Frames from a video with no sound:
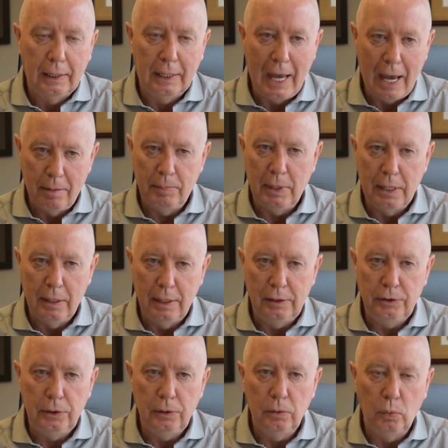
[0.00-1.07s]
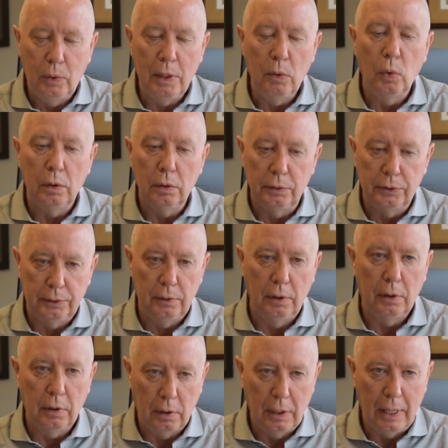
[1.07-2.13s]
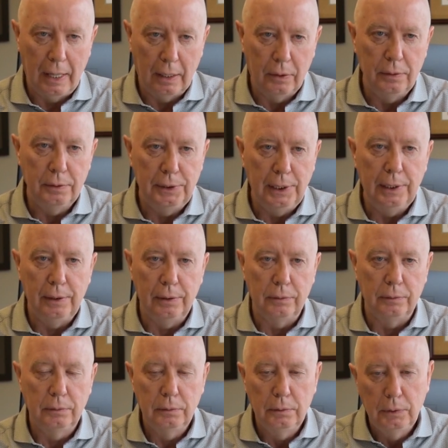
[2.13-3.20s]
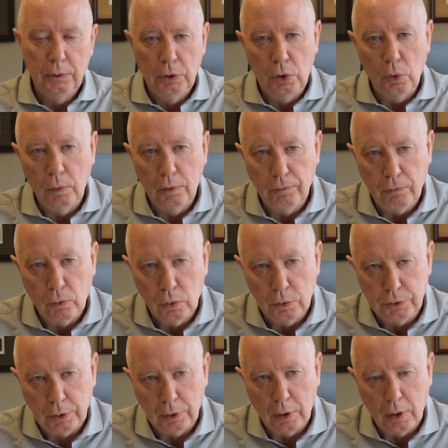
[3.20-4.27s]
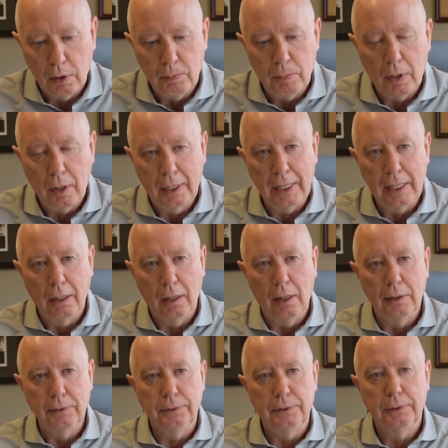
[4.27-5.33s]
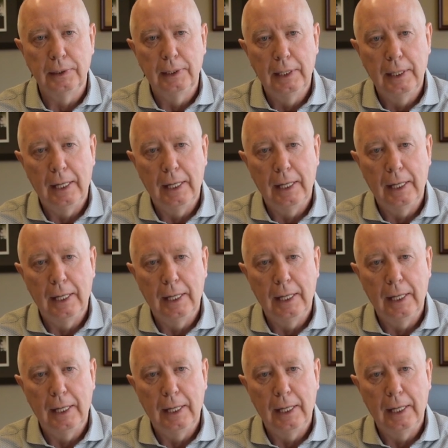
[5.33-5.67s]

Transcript: can be an issue, we will continue to enforce our parking laws